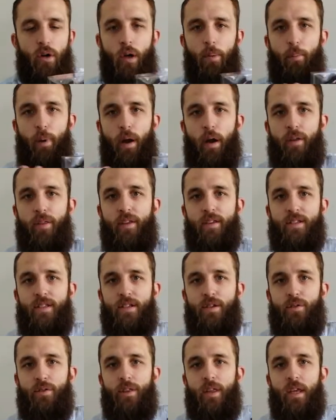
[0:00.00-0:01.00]
compare this
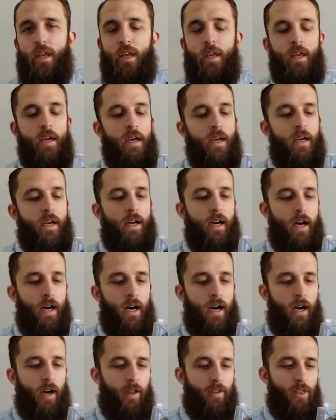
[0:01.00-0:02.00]
to the
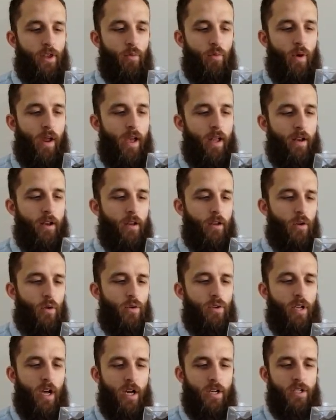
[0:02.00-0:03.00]
red
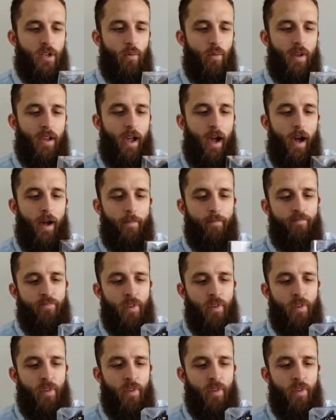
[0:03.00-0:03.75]
Countach that we got,